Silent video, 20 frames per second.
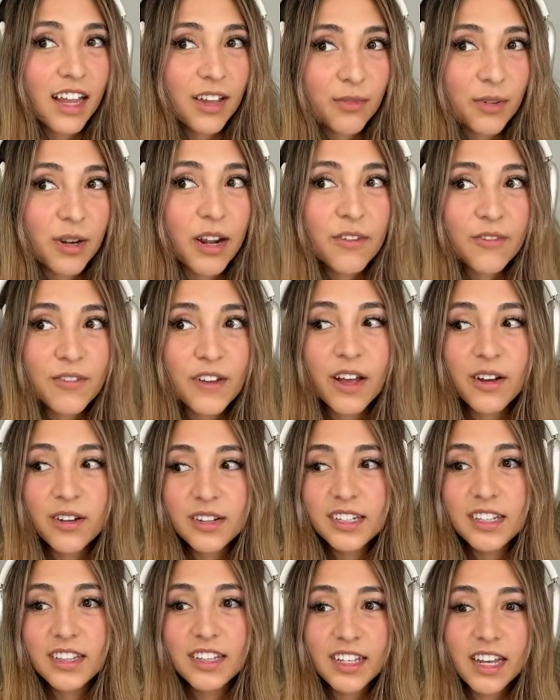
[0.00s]
And what I
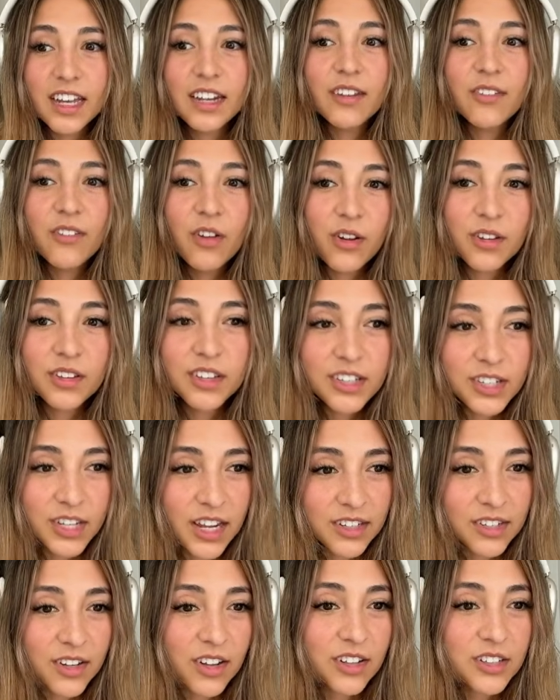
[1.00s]
found in the end of all the
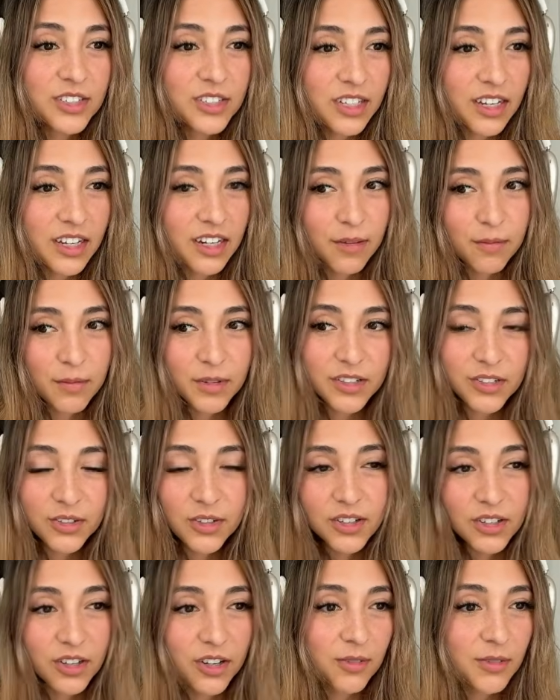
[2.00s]
technology, and I've been
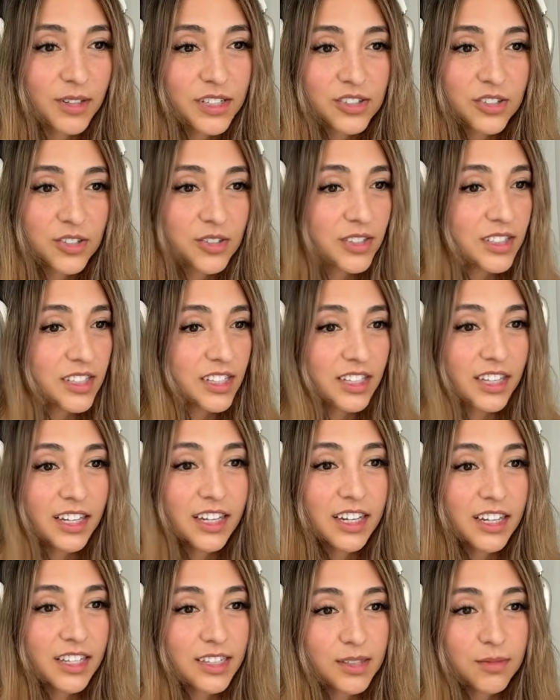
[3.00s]
doing a lot of research
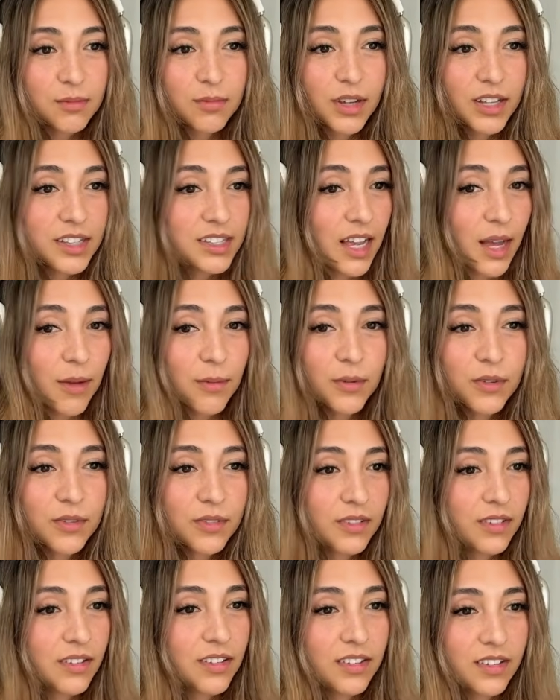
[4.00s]
recently, it's
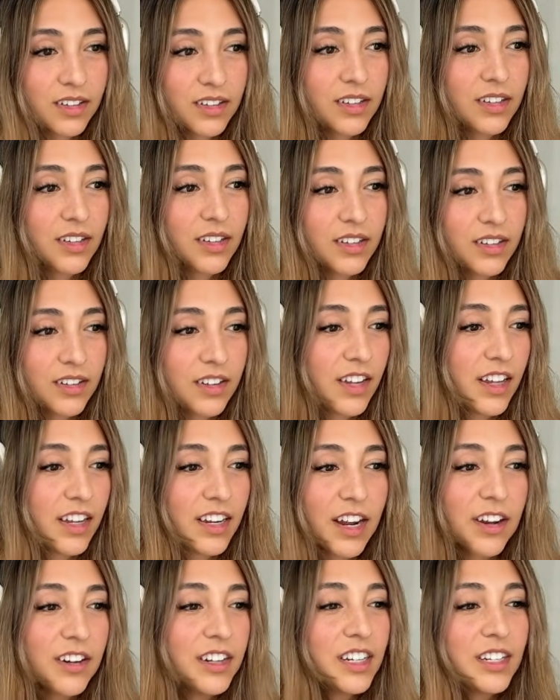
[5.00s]
Apple.
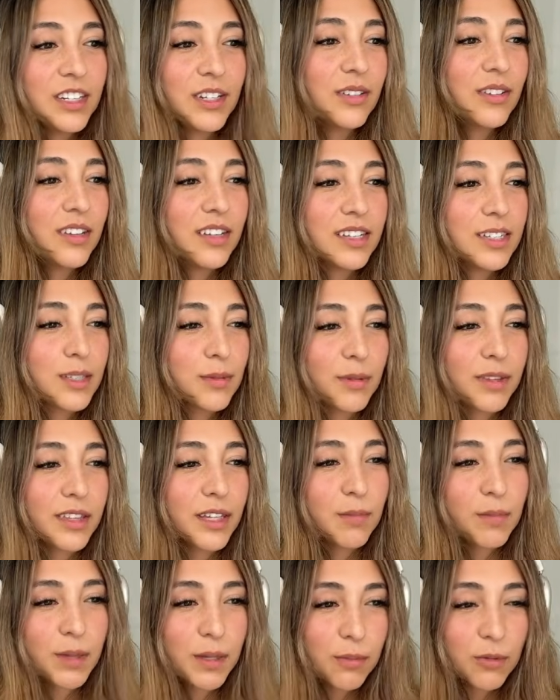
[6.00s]
And I already knew this, but
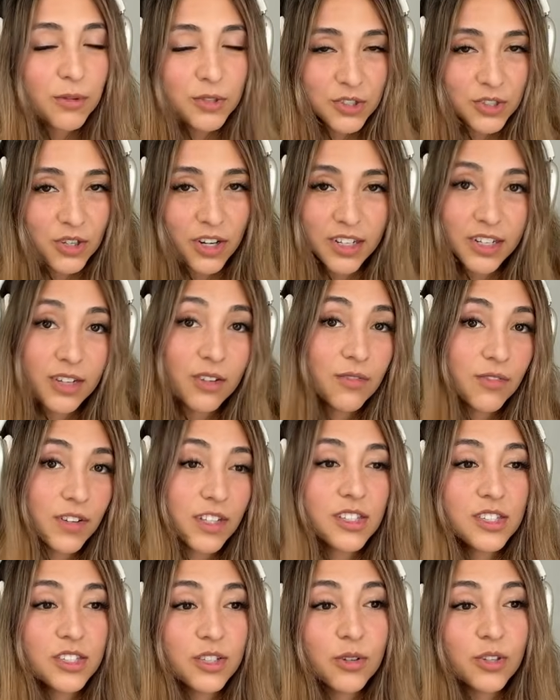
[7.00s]
then people just try to
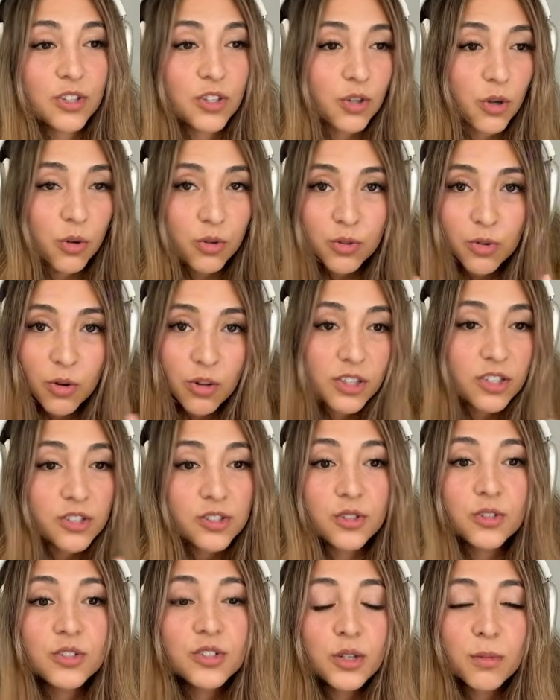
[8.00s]
convince you, and you go through all
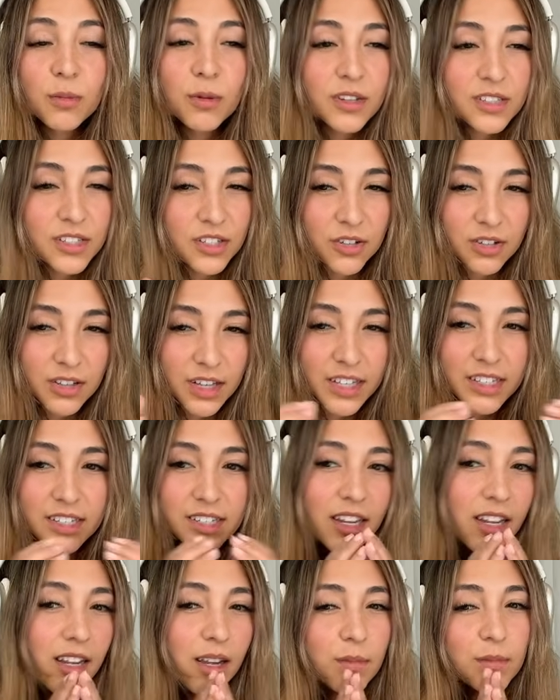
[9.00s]
these YouTubers and you're like,
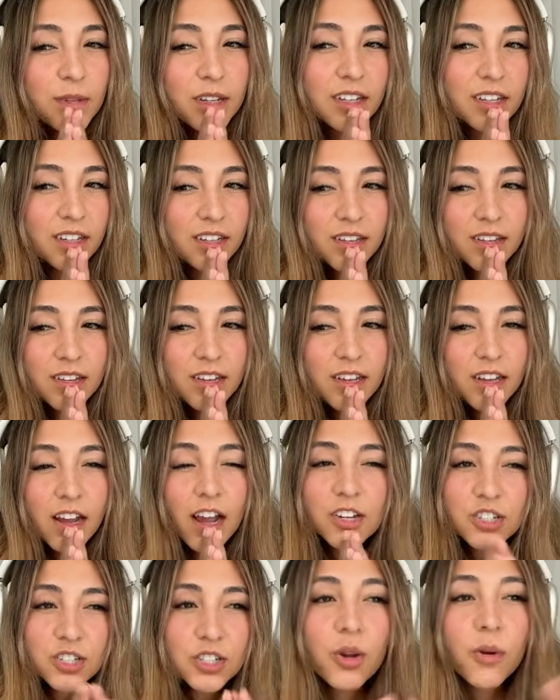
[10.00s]
damn, like
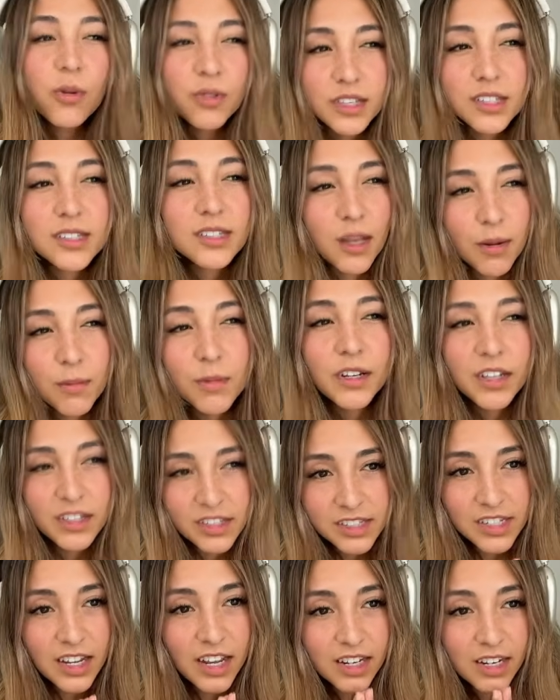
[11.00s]
I should go with this company
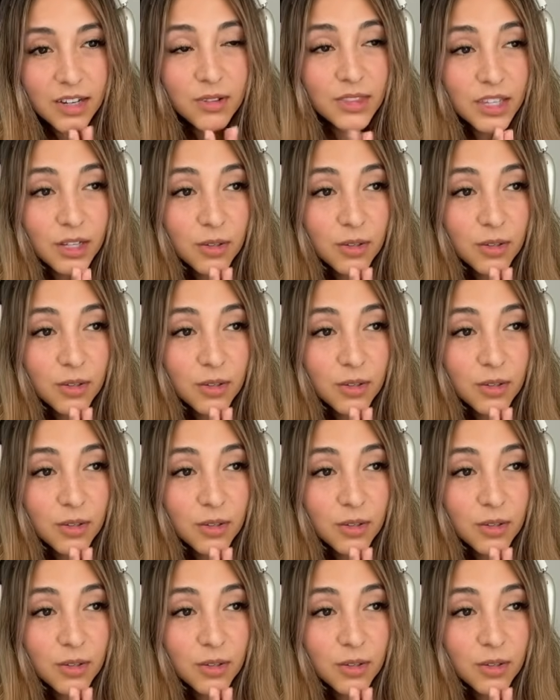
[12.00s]
instead.